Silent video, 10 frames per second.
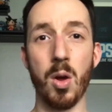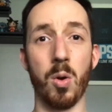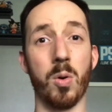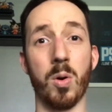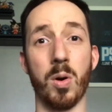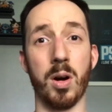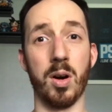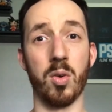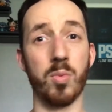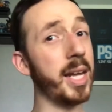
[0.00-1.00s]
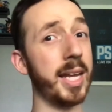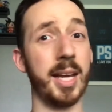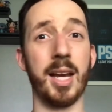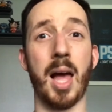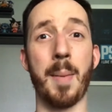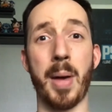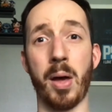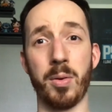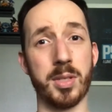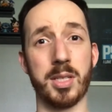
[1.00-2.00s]
or reading
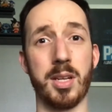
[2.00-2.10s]
about